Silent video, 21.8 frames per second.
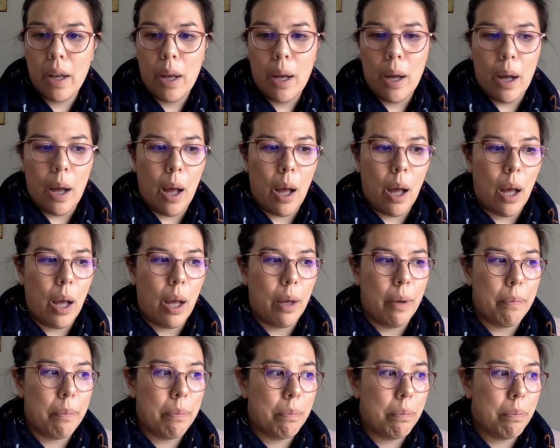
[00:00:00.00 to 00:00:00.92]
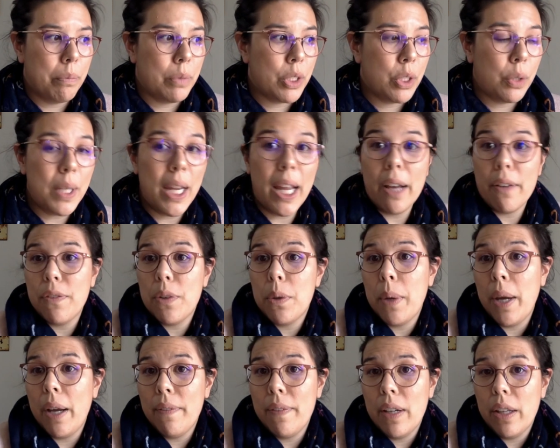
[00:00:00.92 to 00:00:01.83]
So yeah, if you
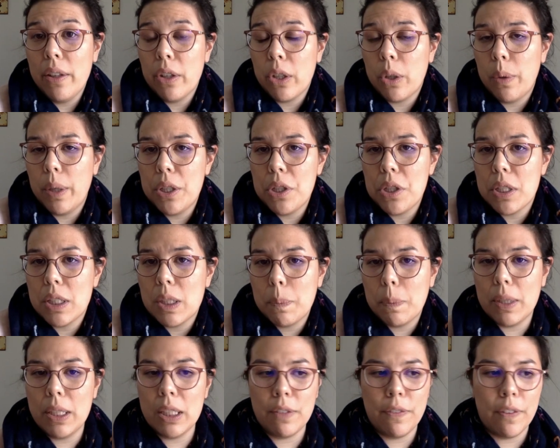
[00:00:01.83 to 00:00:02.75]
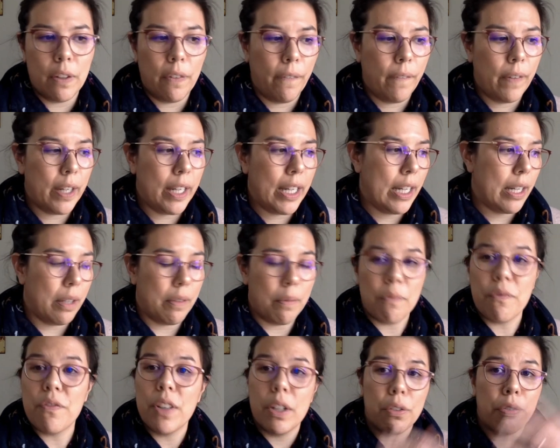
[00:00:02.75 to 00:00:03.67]
have any other questions, please feel free
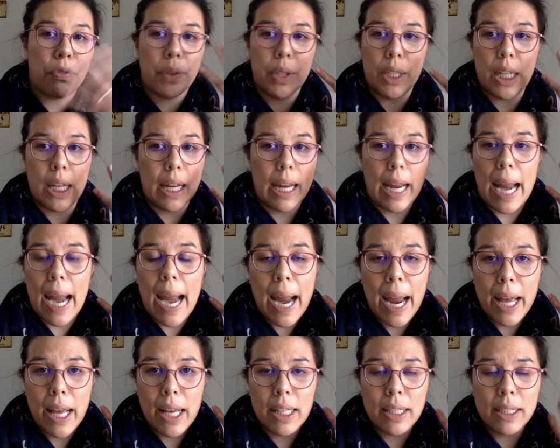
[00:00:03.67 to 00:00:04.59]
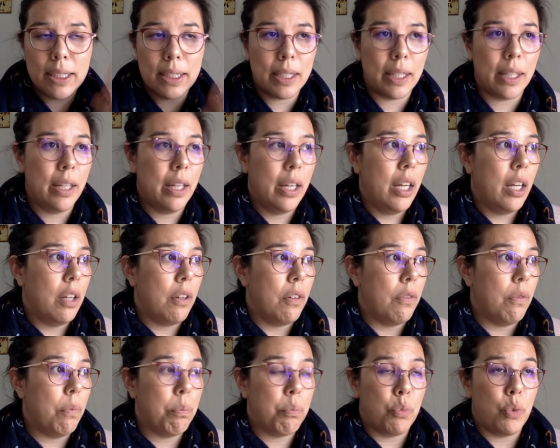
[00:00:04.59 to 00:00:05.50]
to ask.
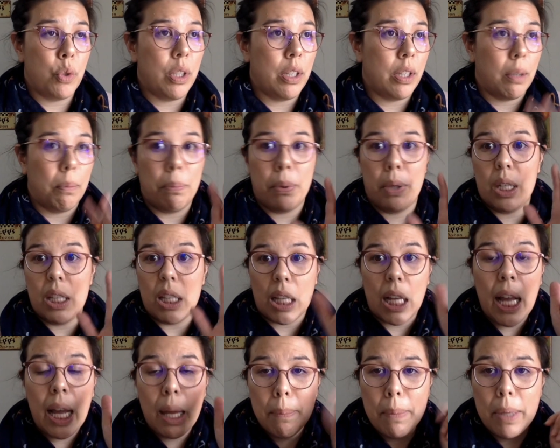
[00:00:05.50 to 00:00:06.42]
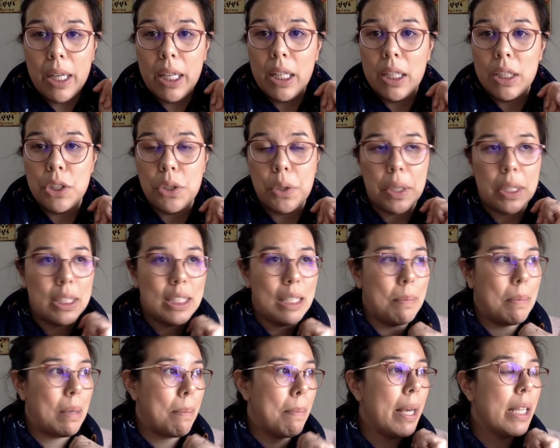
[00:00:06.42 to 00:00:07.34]
You can put it in the comments. You can
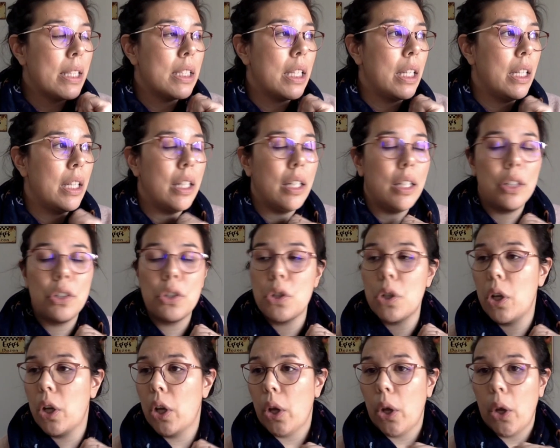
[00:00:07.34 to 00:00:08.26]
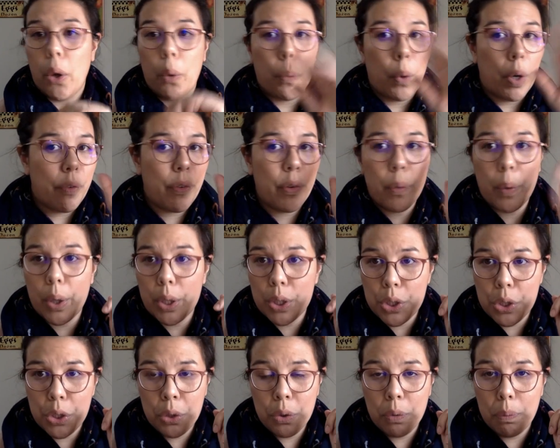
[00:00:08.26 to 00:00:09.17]
send me a message, whatever you want to
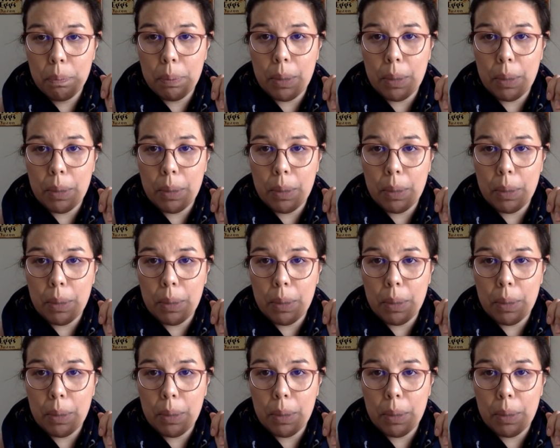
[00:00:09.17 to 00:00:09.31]
do.